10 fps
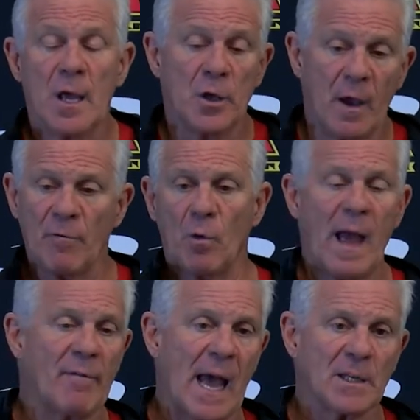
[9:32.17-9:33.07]
you ever
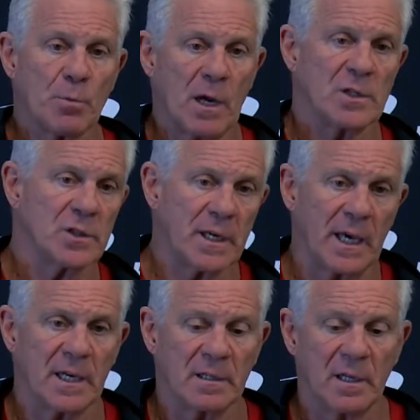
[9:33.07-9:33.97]
have aspirations of
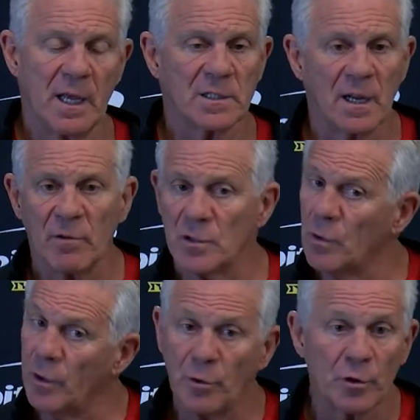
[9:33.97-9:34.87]
kicking at the next level?
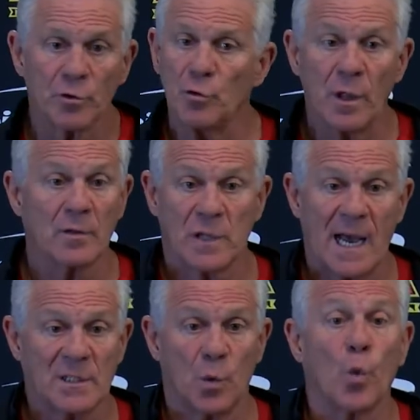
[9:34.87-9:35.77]
There's only 32 of those
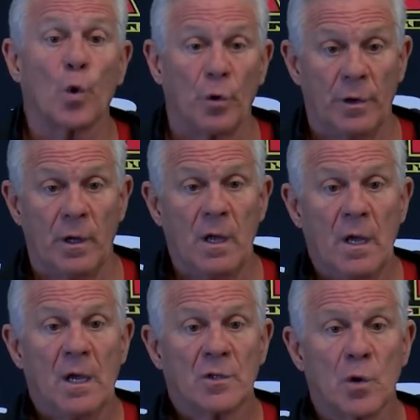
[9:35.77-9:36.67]
guys in the world.
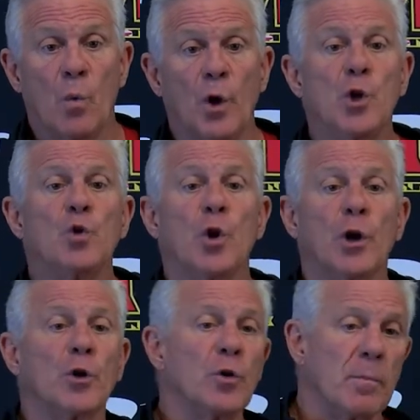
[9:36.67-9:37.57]
So what are you
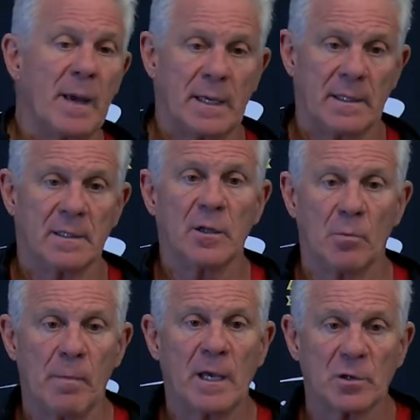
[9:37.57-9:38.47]
going to do to make it, you
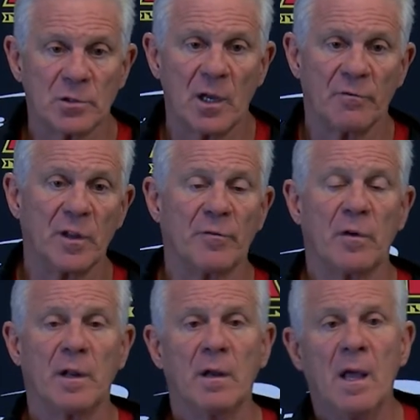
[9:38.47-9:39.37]
know, make yourself
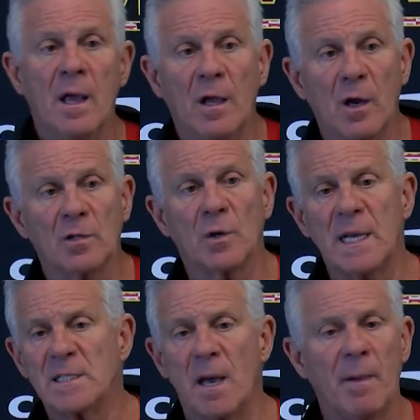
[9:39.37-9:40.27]
different? And, you know, so
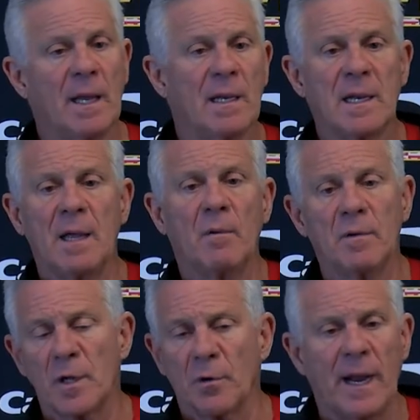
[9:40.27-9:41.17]
he's come in and
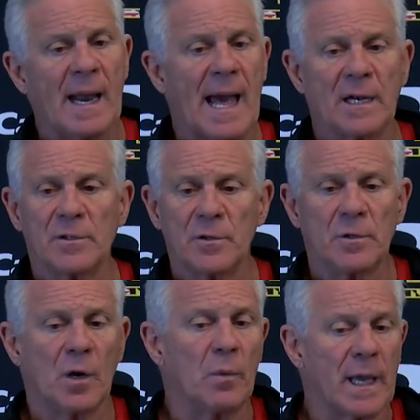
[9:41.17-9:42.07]
with a great attitude.
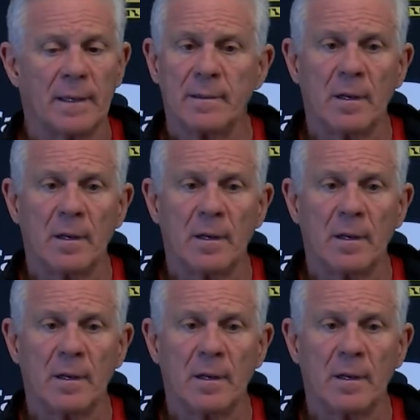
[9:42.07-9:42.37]
You know, we got